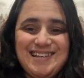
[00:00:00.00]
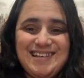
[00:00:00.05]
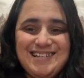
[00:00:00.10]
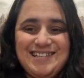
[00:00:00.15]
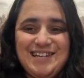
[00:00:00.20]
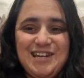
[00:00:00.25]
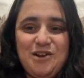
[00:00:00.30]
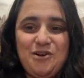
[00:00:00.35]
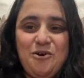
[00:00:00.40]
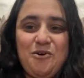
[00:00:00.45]

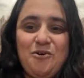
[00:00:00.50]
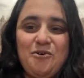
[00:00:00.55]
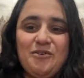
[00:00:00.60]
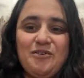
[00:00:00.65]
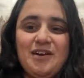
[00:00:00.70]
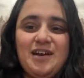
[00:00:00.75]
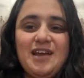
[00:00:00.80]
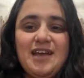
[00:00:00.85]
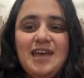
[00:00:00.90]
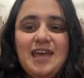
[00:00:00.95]

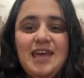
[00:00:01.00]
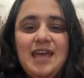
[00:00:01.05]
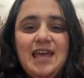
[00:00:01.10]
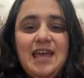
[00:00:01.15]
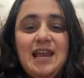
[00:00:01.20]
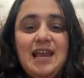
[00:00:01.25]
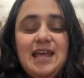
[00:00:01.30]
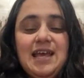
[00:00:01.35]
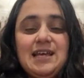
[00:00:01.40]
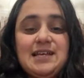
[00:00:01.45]
qigong
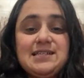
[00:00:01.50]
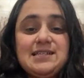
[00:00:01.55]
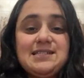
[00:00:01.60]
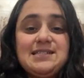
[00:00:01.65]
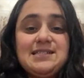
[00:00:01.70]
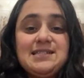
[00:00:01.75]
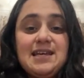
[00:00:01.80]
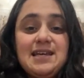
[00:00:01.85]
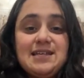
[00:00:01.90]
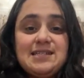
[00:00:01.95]
healing,
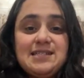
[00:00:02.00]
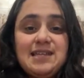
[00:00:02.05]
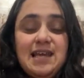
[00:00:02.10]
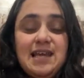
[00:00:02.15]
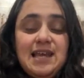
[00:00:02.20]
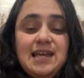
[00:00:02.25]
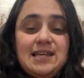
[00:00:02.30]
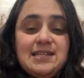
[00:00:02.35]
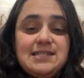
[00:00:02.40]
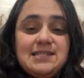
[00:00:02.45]
6
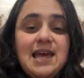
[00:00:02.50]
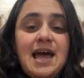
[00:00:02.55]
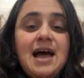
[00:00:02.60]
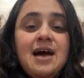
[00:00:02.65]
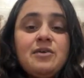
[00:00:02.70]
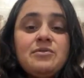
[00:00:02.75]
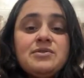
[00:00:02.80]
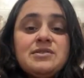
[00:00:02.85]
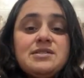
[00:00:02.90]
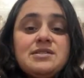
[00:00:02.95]
healing
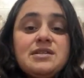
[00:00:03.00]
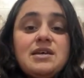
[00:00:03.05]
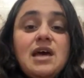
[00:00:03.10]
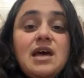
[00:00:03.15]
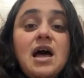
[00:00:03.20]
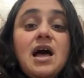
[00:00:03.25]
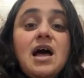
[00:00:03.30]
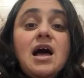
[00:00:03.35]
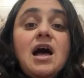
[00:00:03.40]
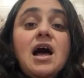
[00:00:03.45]
sounds.
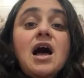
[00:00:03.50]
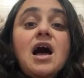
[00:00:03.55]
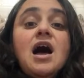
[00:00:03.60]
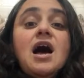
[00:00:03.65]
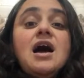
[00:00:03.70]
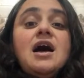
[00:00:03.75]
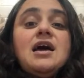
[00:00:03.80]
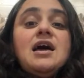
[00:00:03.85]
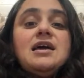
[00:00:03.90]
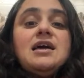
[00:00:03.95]

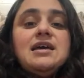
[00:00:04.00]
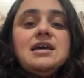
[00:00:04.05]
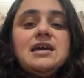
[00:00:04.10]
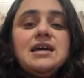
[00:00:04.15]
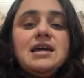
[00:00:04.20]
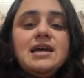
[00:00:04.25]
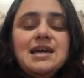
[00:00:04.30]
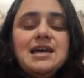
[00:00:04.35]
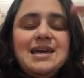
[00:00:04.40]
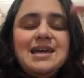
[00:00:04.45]

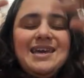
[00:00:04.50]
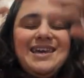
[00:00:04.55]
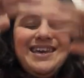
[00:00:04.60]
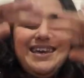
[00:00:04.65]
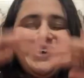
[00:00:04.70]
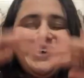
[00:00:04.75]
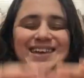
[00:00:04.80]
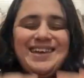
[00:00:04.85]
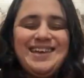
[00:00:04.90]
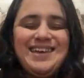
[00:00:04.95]

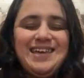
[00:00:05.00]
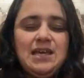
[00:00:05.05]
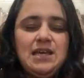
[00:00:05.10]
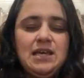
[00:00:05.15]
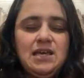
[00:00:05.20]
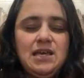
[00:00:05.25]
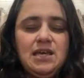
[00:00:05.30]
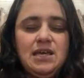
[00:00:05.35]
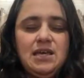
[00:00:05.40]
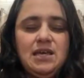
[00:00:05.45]

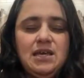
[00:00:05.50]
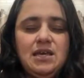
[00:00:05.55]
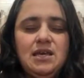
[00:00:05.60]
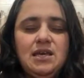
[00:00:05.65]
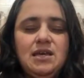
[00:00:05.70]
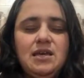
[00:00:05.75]
He,